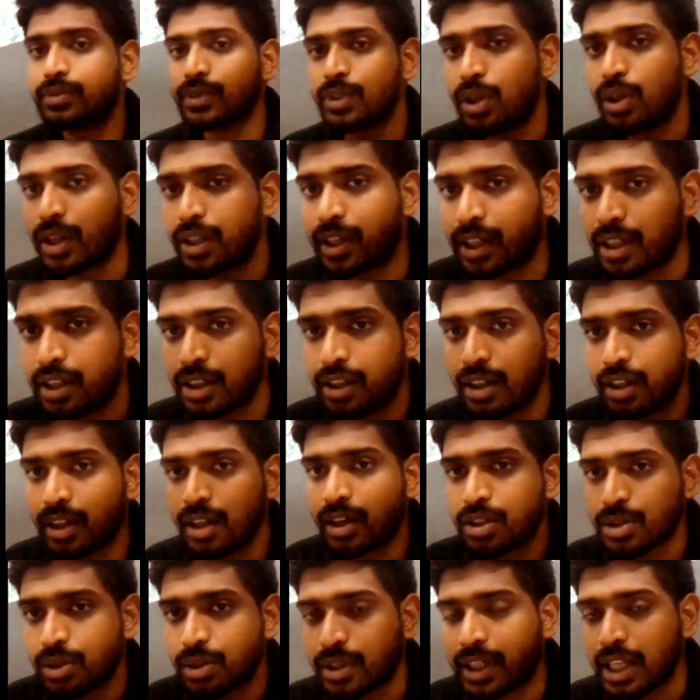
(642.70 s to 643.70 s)
Got it?
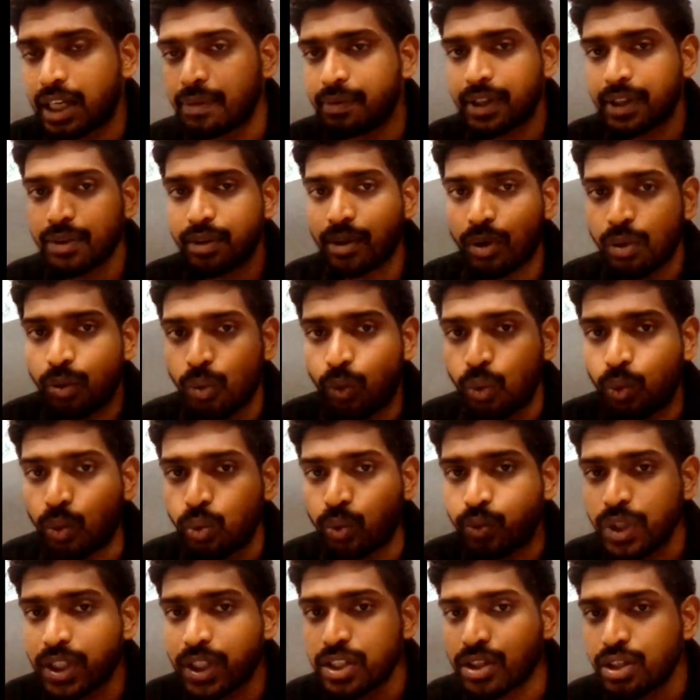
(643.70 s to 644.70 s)
So tell me
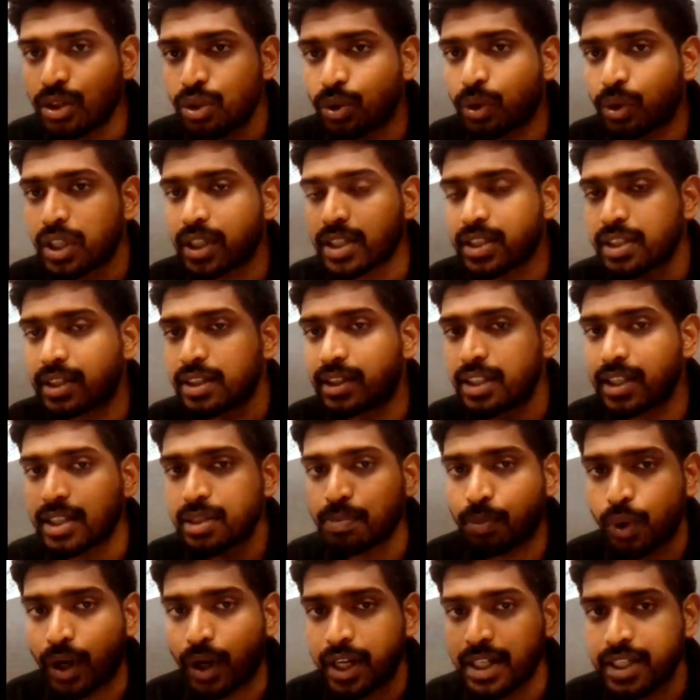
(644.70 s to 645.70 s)
which locus this
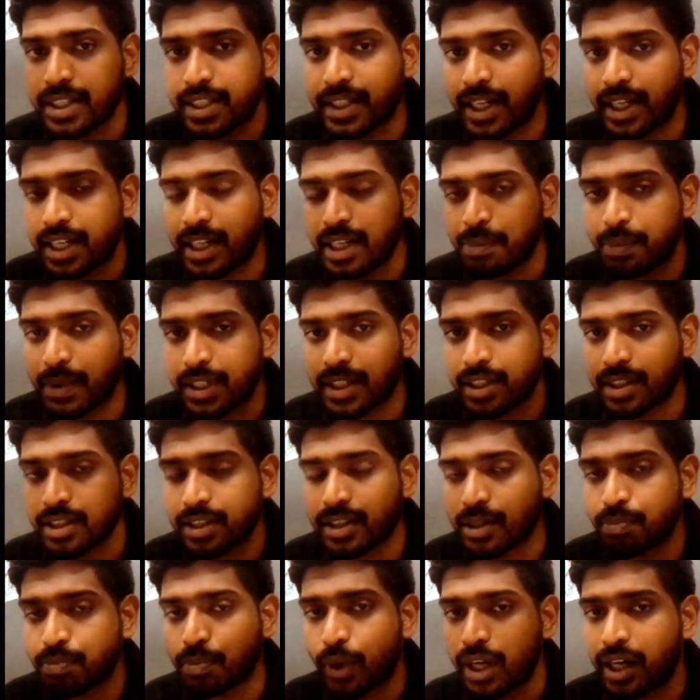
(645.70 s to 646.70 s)
point Z represents,
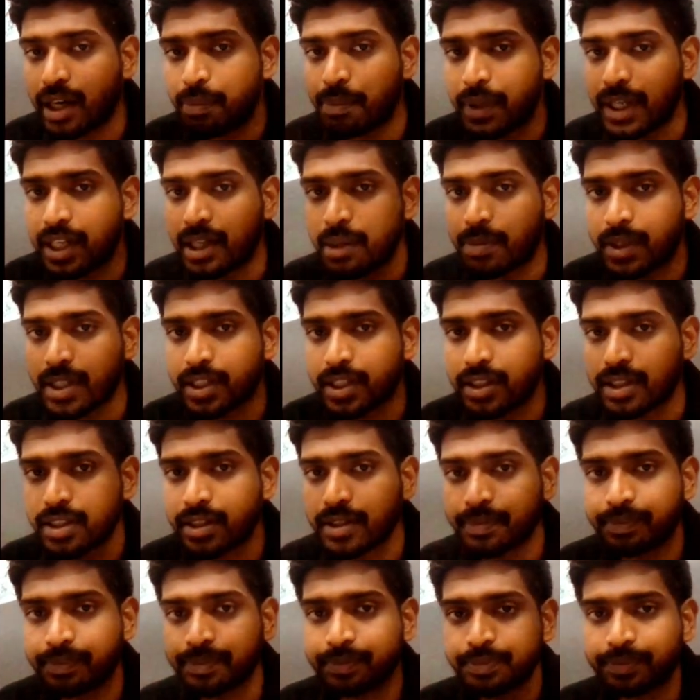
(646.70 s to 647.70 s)
this point P
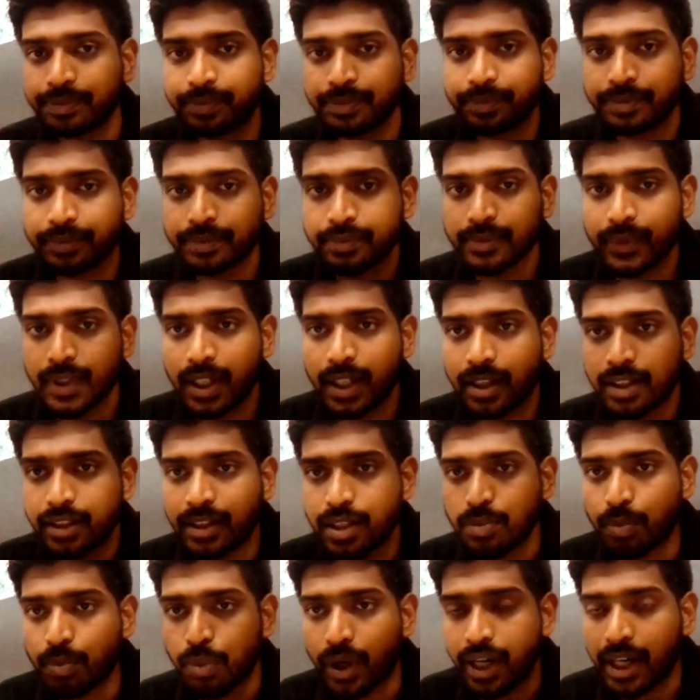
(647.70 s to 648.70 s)
represents.
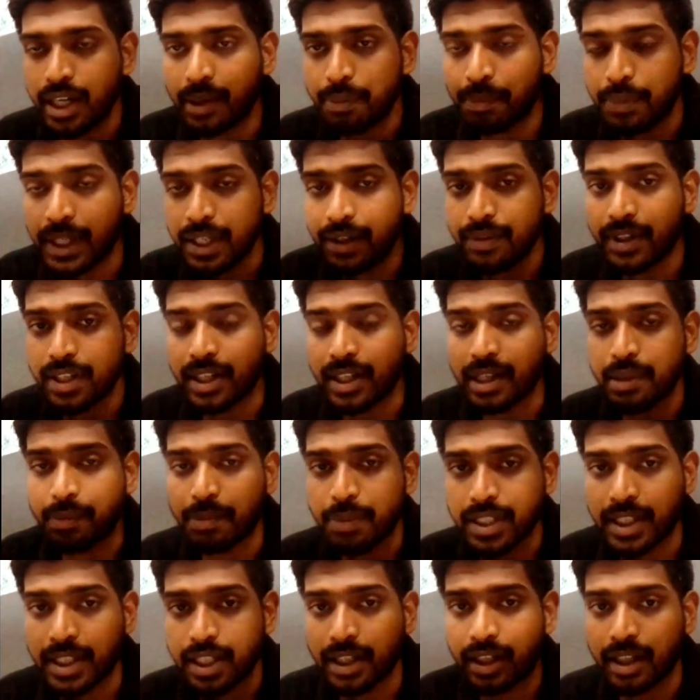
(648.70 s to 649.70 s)
This point P will
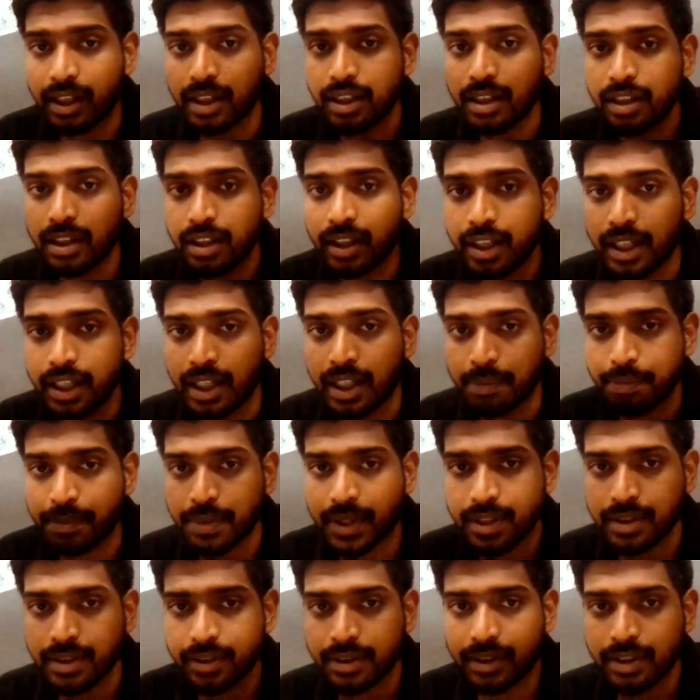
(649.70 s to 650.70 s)
represent a
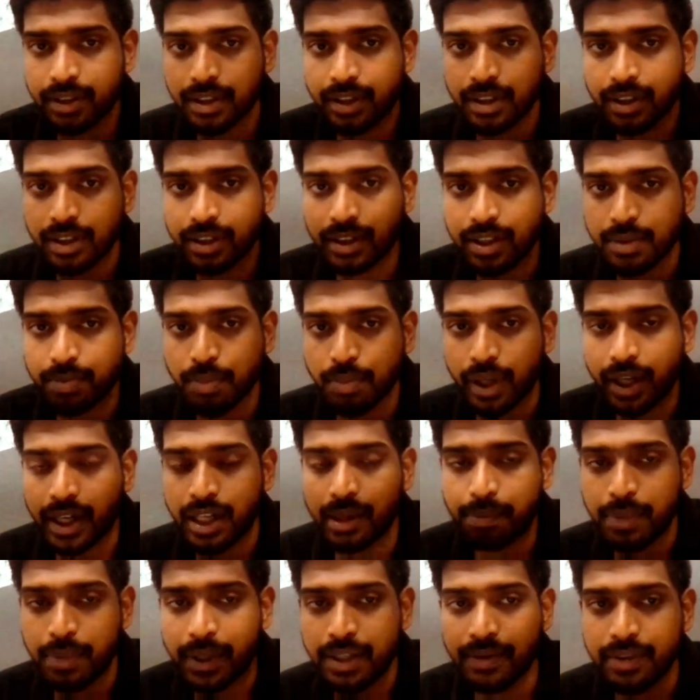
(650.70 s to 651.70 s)
ellipse. This
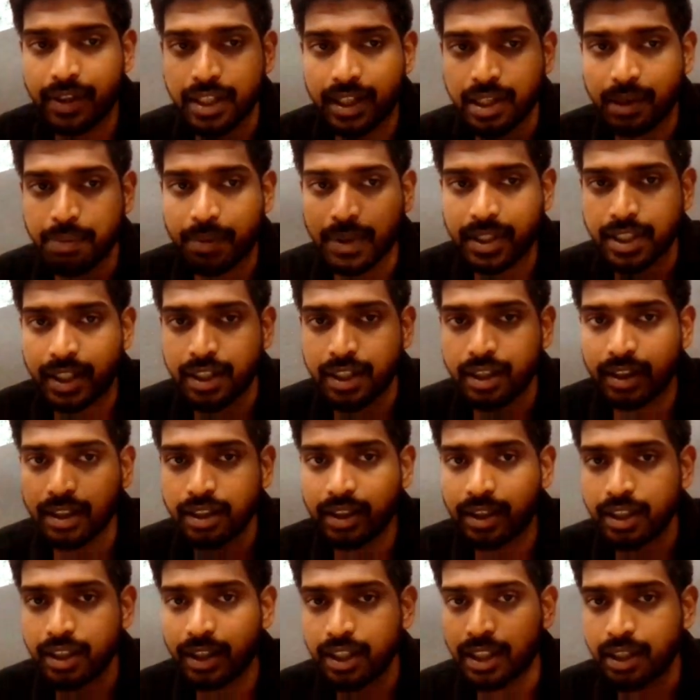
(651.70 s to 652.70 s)
point P will represent a
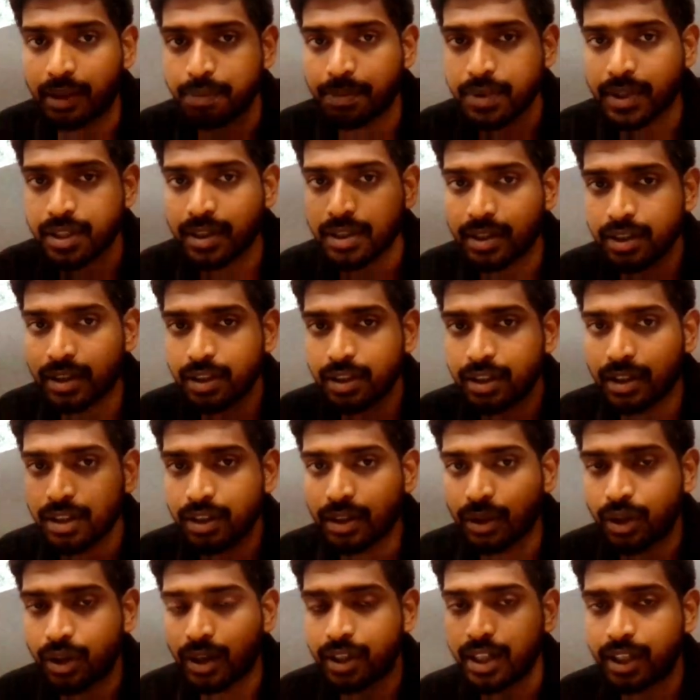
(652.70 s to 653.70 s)
ellipse.
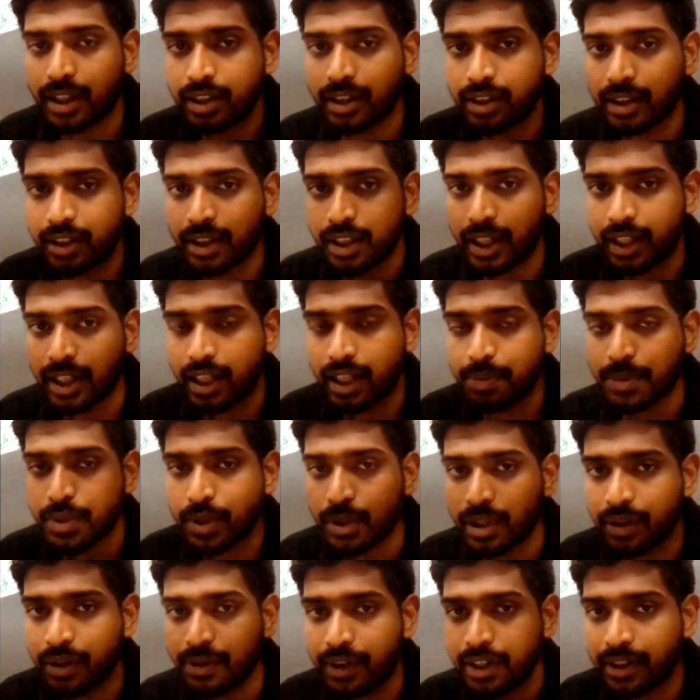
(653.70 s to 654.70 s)
Got it? In ellipse
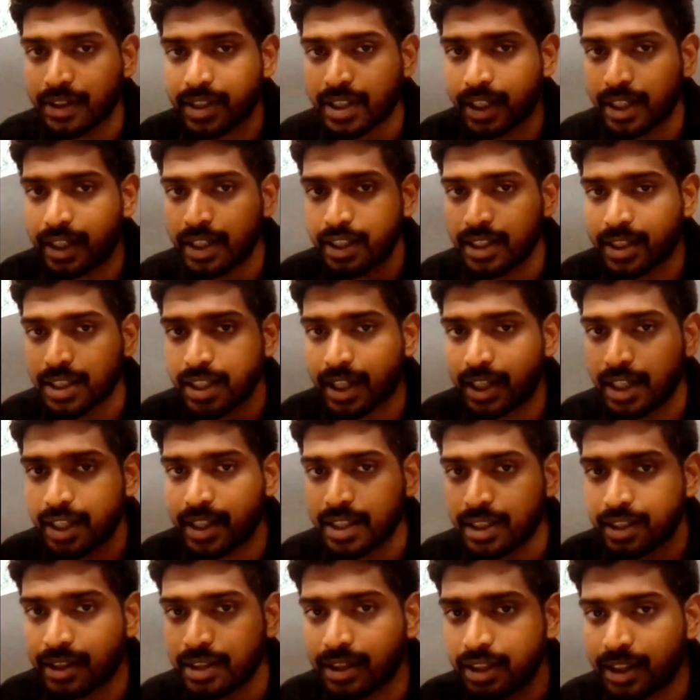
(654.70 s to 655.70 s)
only we have studied this
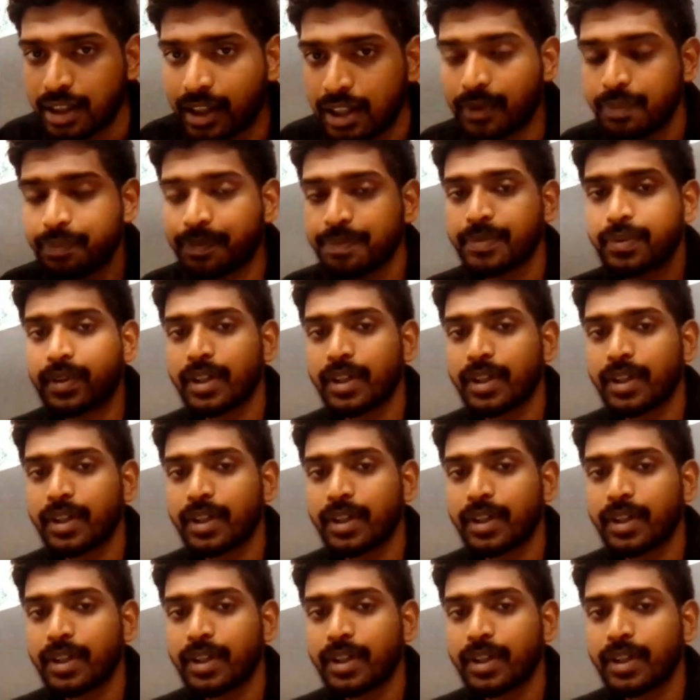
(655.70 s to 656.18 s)
condition. Okay?